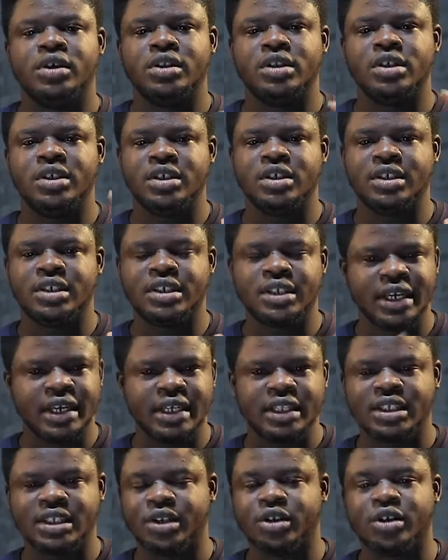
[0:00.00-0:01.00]
the
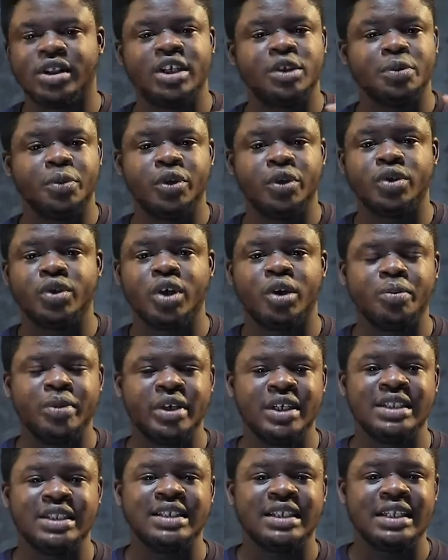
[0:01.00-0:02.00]
saints and other spiritual
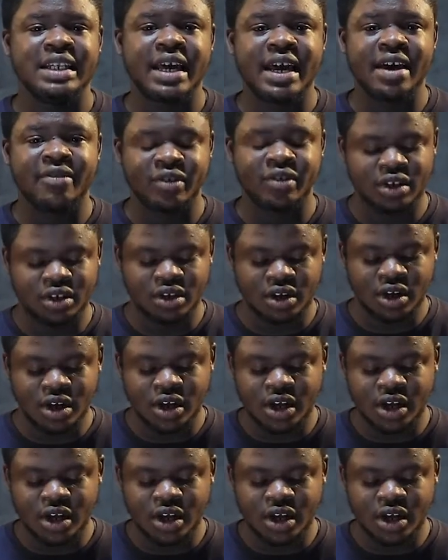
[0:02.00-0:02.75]
beings in heaven.